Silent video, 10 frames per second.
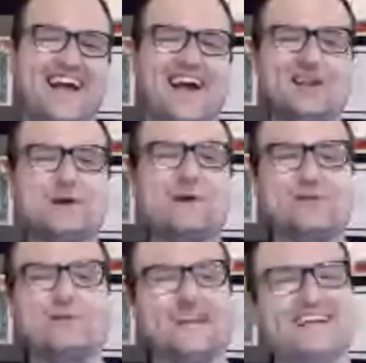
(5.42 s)
Hello,
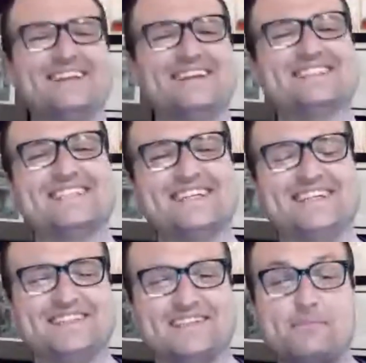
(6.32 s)
everybody. This
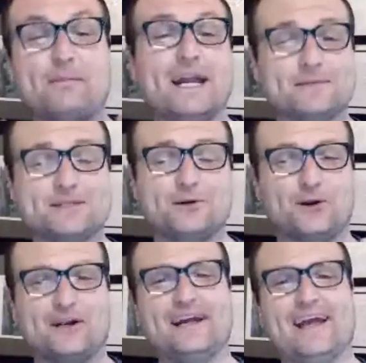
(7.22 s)
is my name is
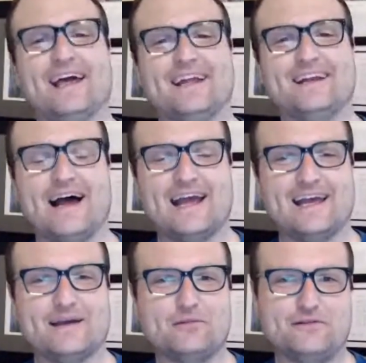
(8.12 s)
Corey, and I
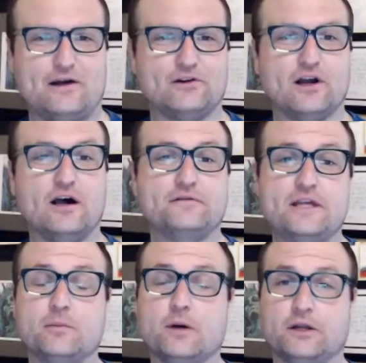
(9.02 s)
am the founder of
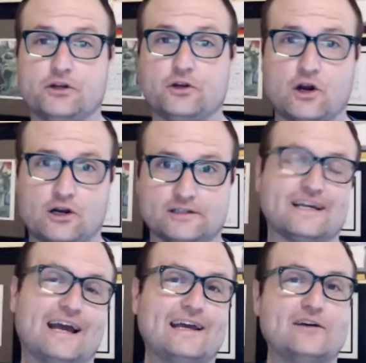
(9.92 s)
The Abundant
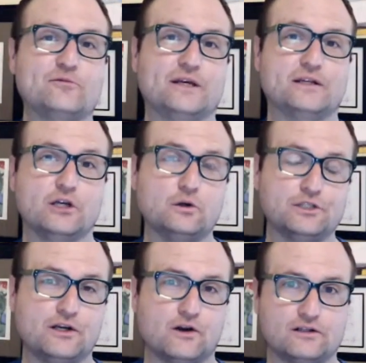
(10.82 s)
Artist. I have been
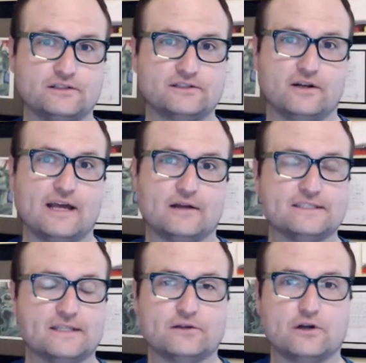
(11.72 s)
coaching artists on how
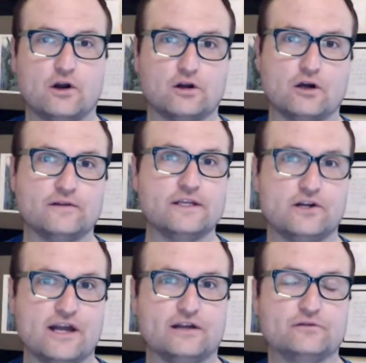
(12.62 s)
to sell their art on the
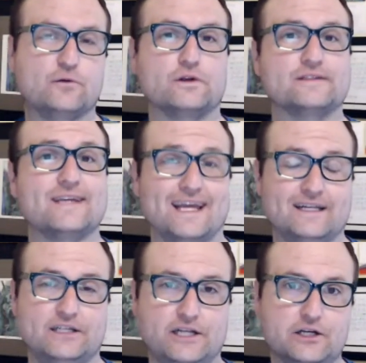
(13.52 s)
internet for
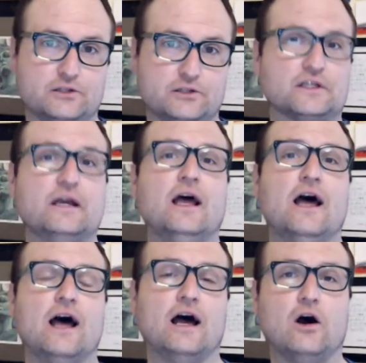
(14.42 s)
10 years.
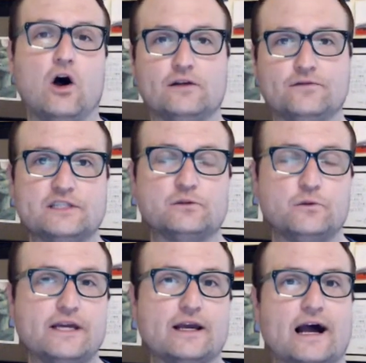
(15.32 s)
Uh, all of
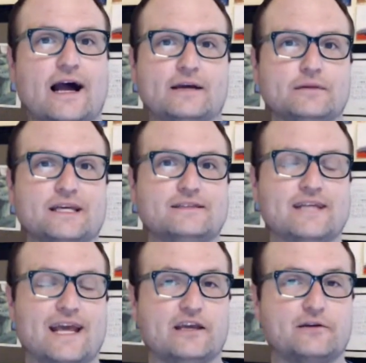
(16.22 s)
this week, I am
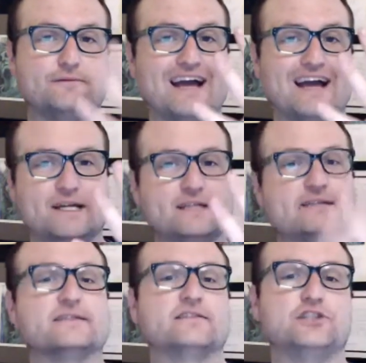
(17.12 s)
taking five
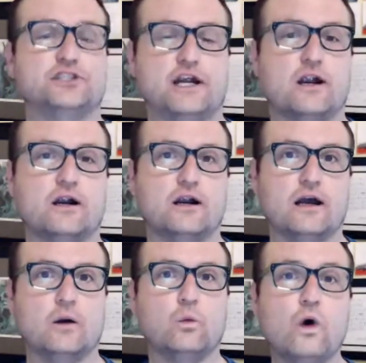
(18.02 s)
minutes to
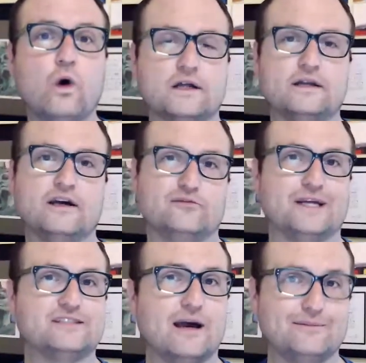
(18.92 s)
share uh, one of
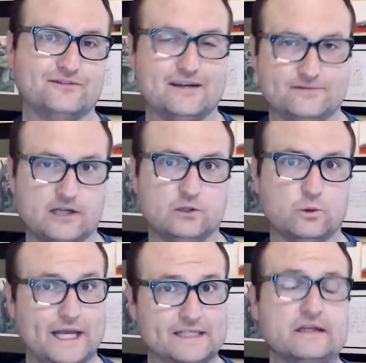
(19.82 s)
my top five
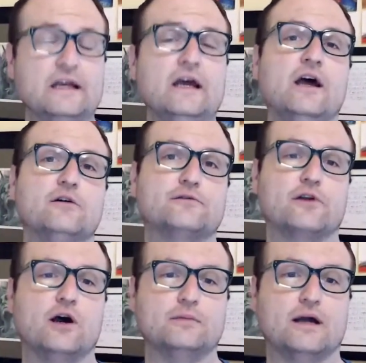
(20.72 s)
takeaways
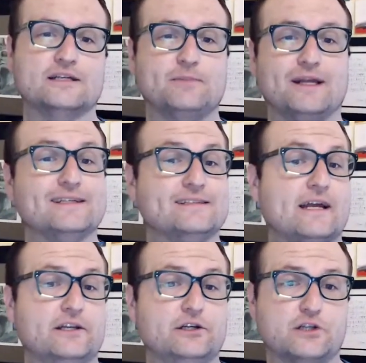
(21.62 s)
from uh, spending
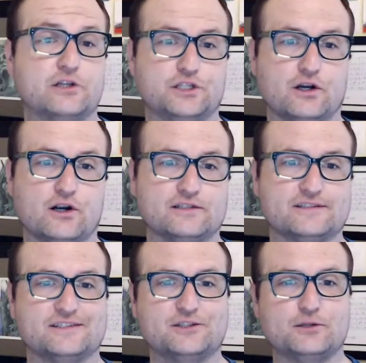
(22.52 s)
10 years coaching
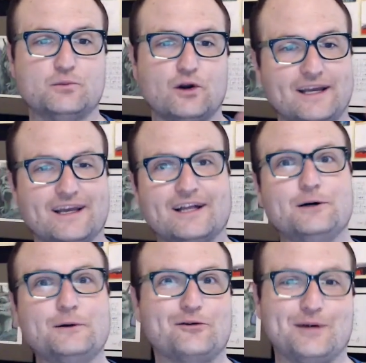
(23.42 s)
artists. Good morning.
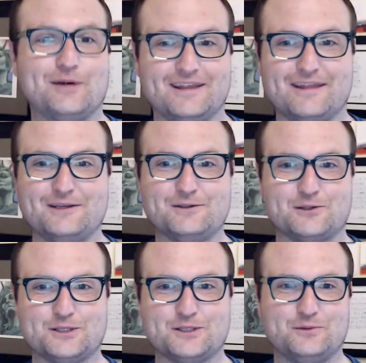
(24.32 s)
Hello, everybody. Thank you
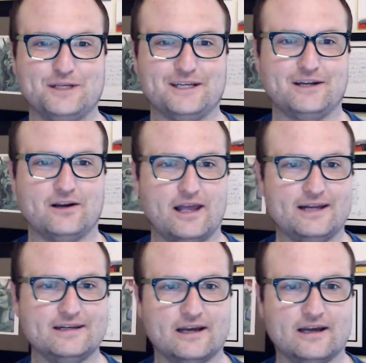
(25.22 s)
so much for being here.
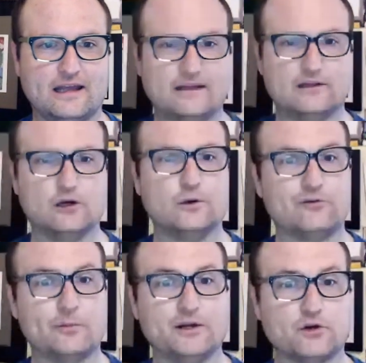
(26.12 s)
Hey, uh, hello,
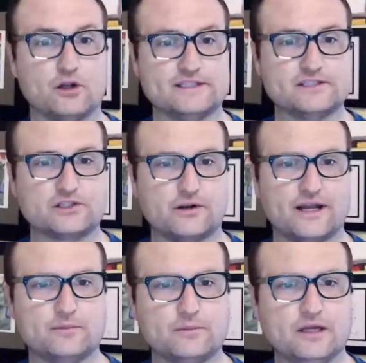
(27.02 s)
everybody over on
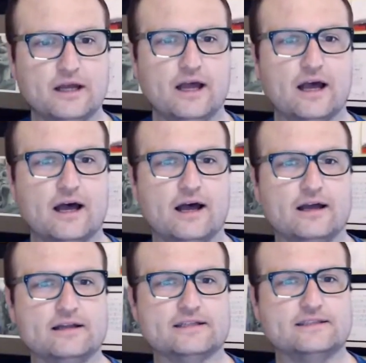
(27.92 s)
Instagram.
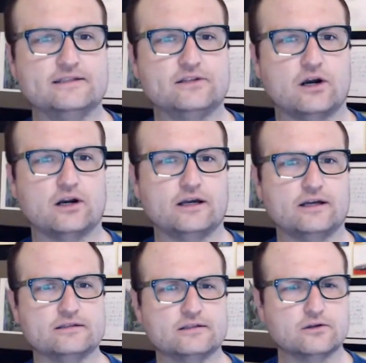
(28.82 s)
Uh, let's see,
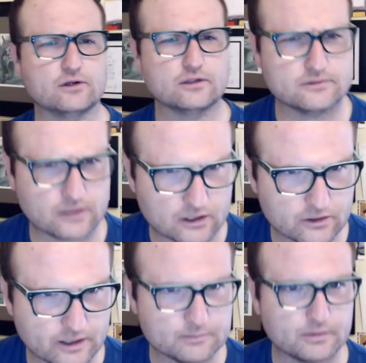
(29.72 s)
Dara or
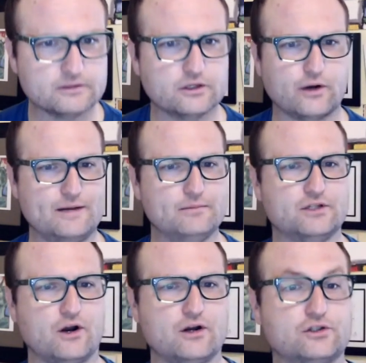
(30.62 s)
Dark, Rain, Crane,
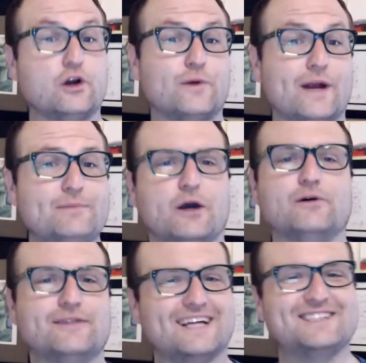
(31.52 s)
Dark, Dark Rainbow.
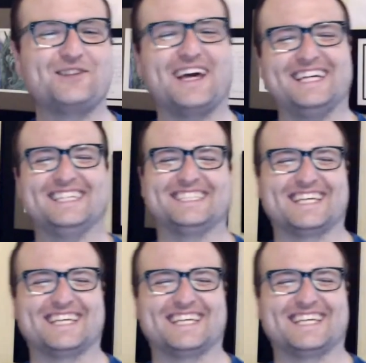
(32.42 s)
That's what that is.